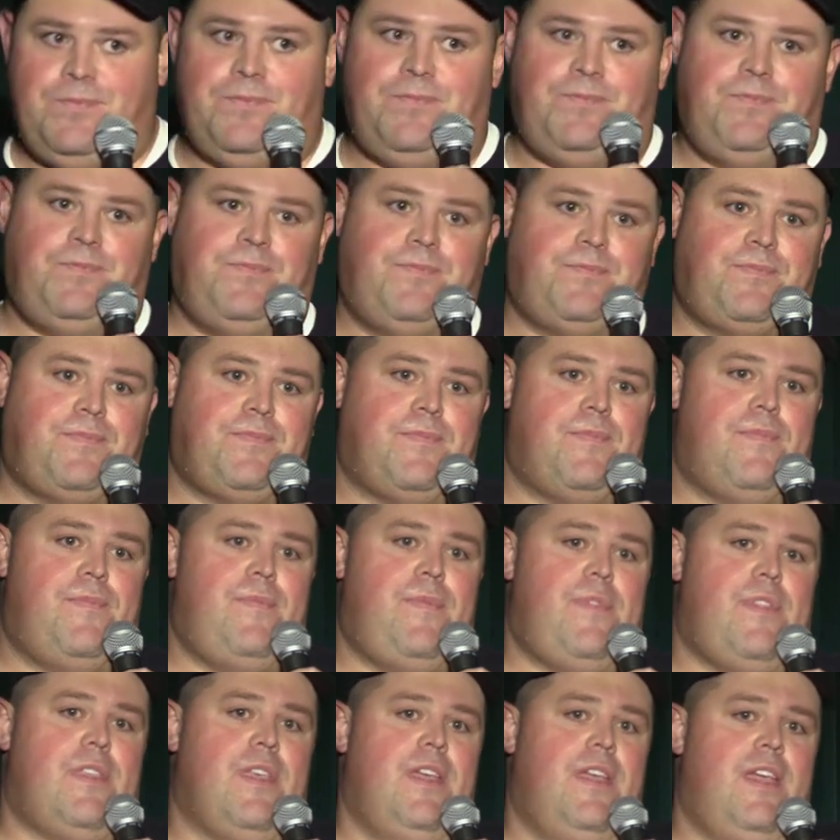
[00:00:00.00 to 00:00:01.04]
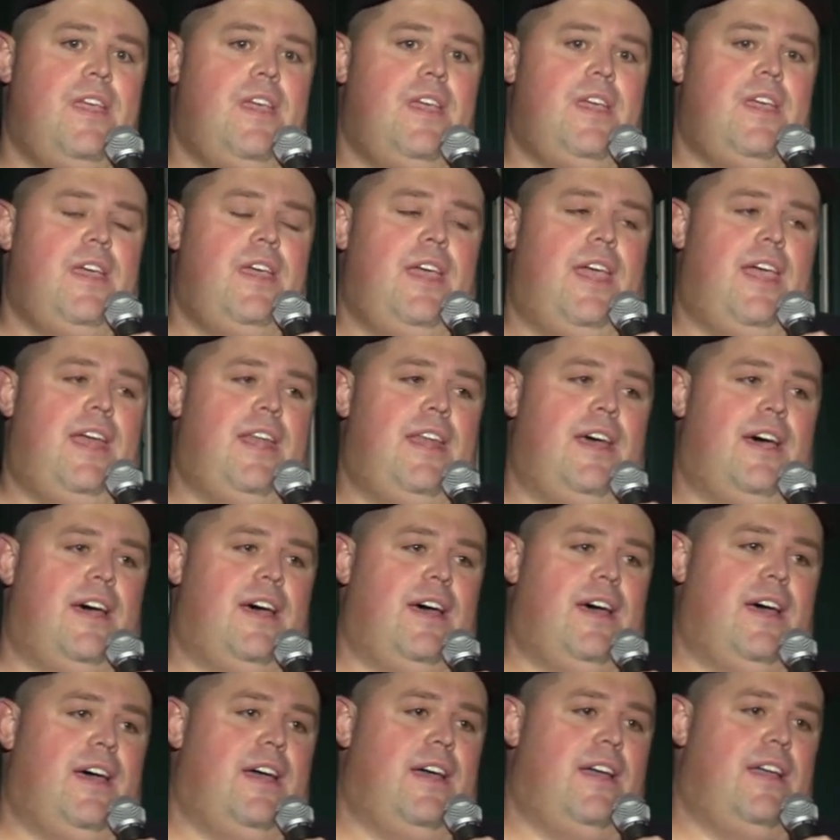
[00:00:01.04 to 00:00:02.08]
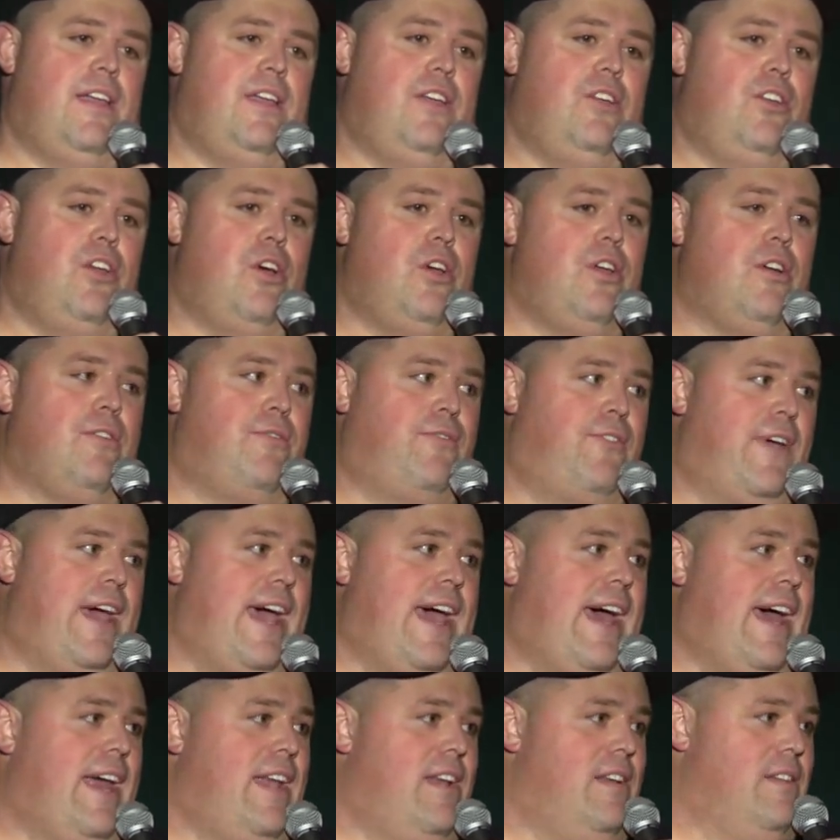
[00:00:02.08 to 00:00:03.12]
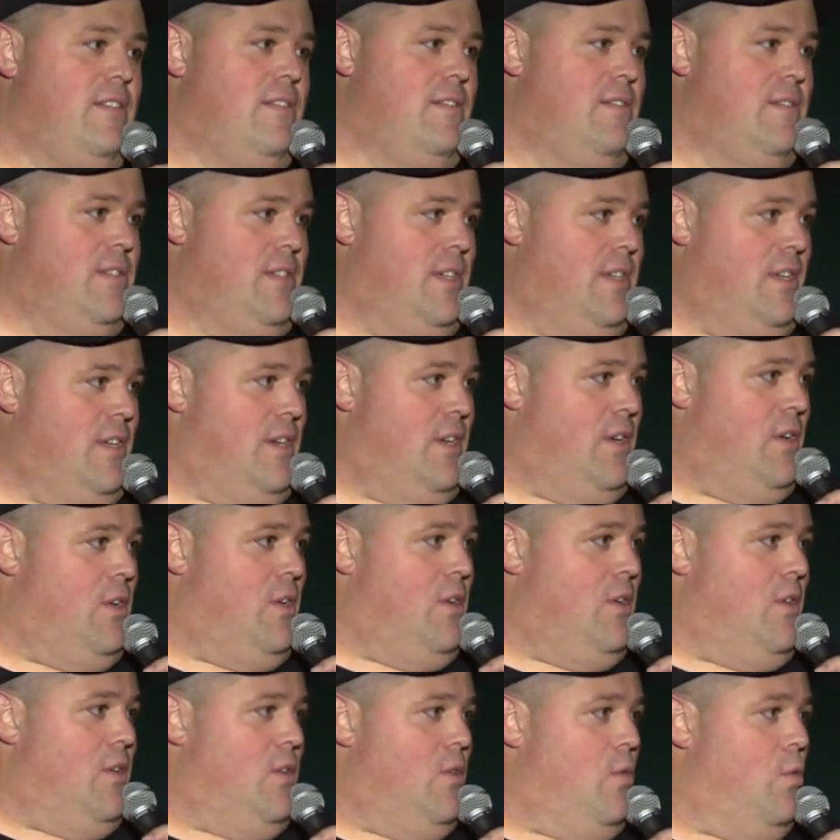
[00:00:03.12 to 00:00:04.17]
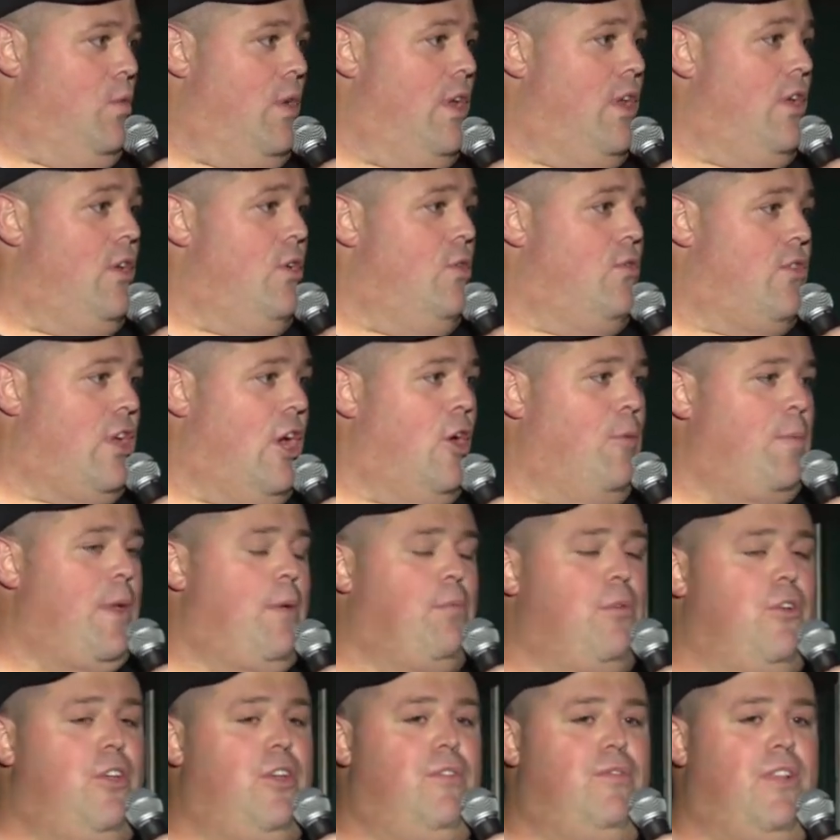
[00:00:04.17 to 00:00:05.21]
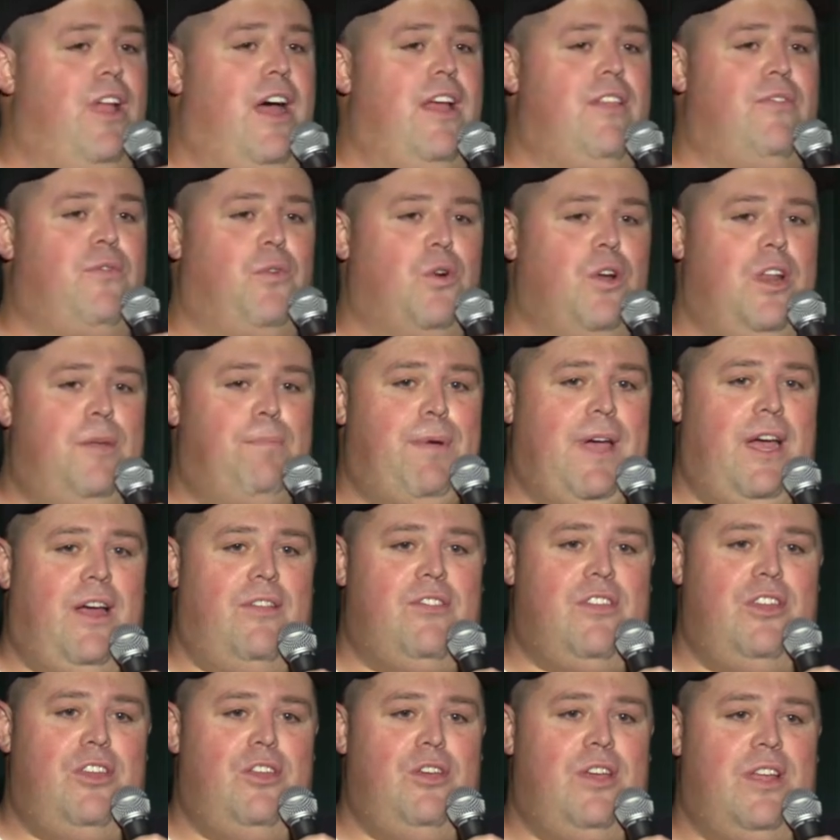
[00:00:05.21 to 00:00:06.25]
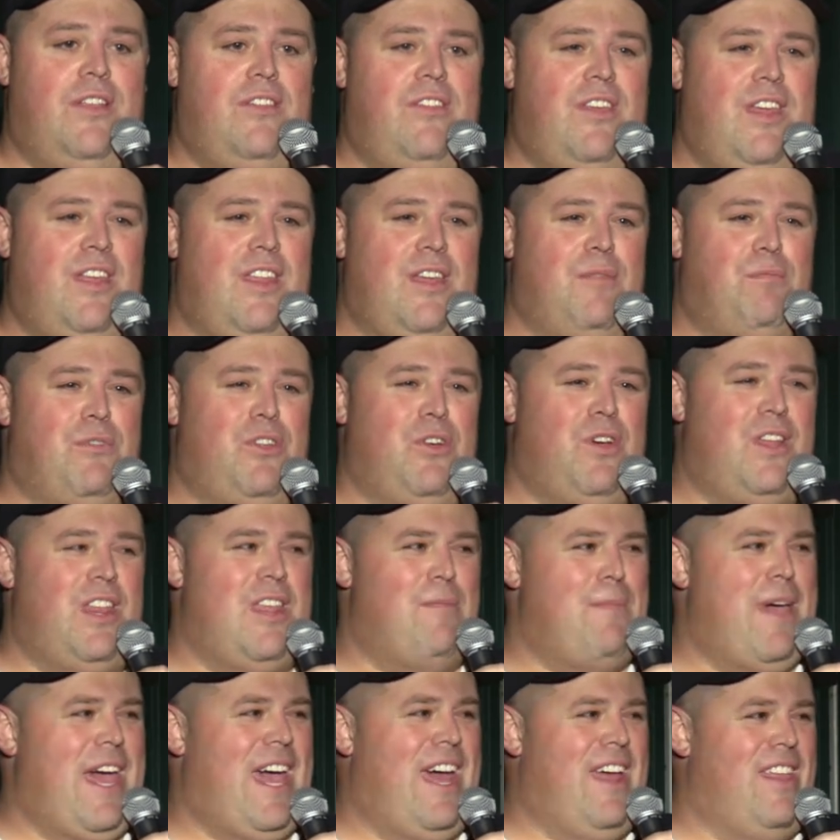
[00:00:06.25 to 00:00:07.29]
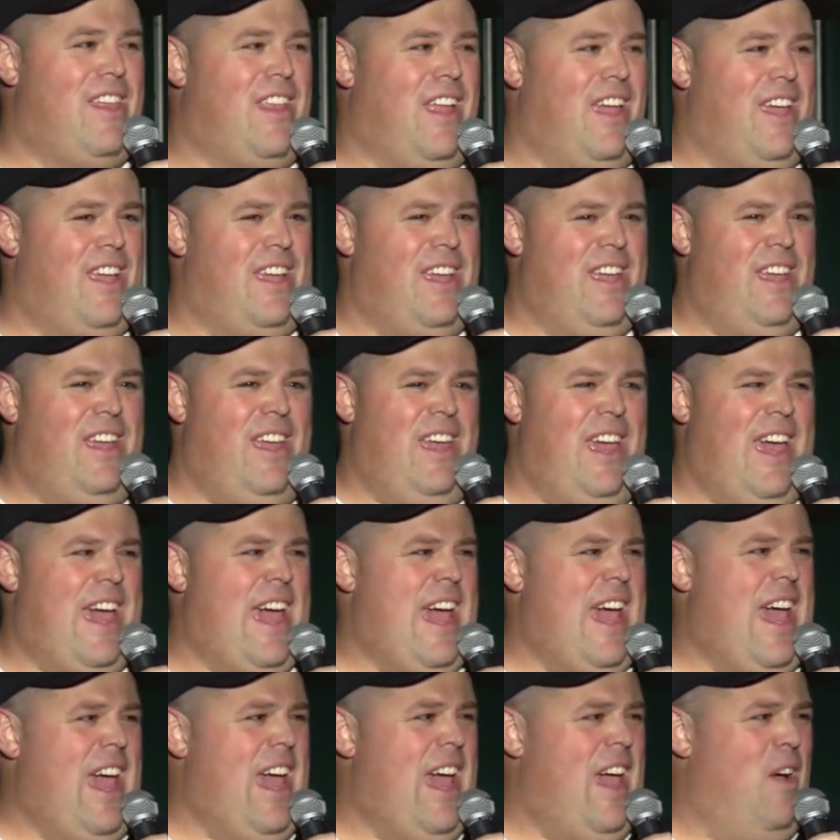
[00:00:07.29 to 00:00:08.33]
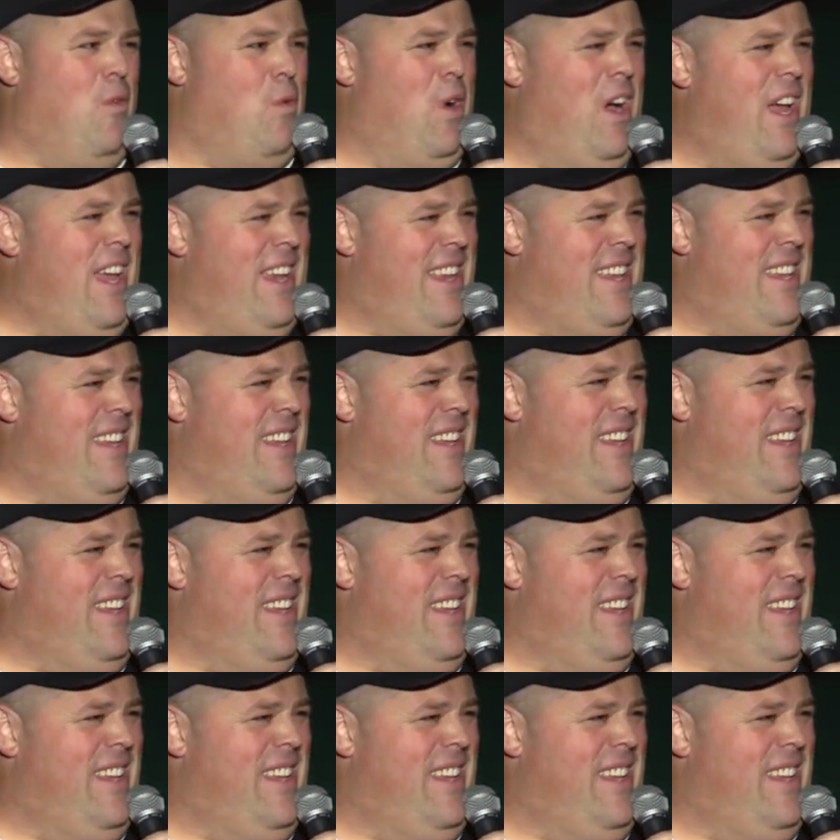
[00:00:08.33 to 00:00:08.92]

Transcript: pounds. And uh, you know you're fat when you tell people you've lost 40 pounds and you can see them doing the math like, ha, what?